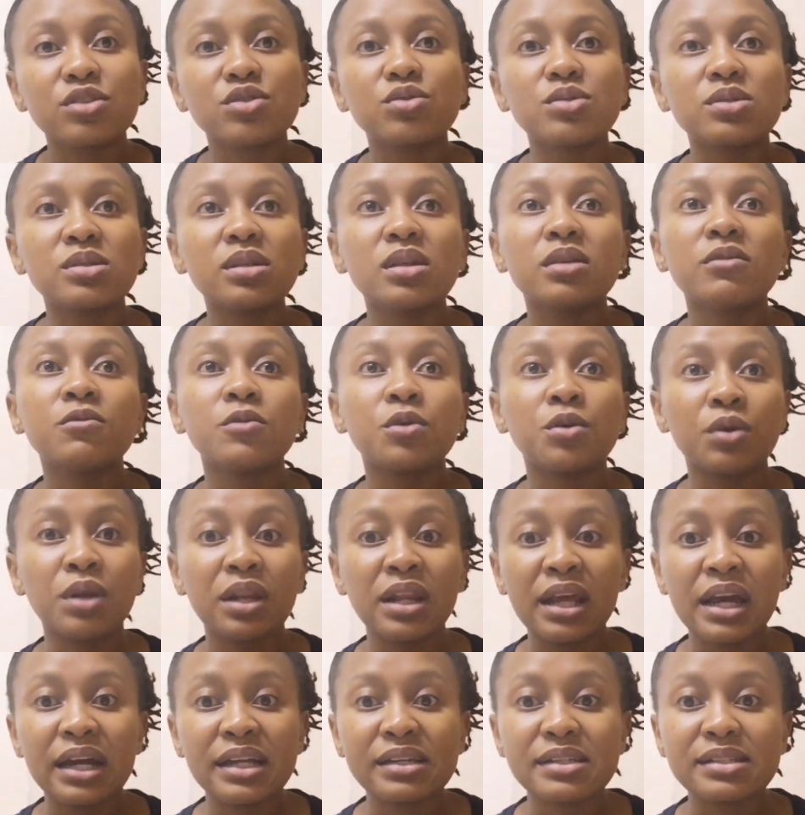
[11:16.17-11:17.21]
to see if you
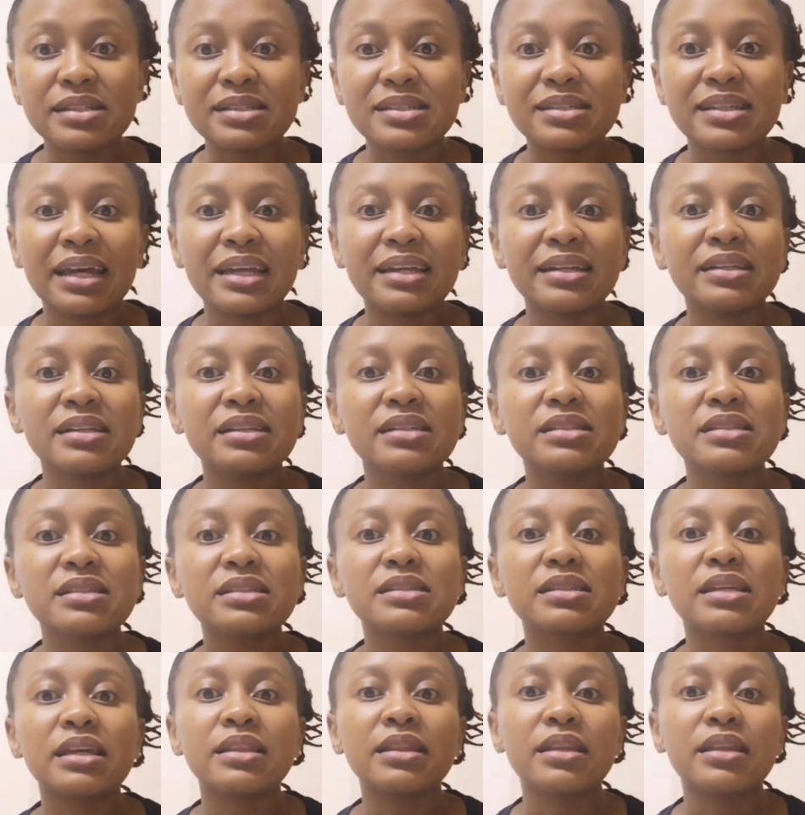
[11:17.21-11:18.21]
really understand it.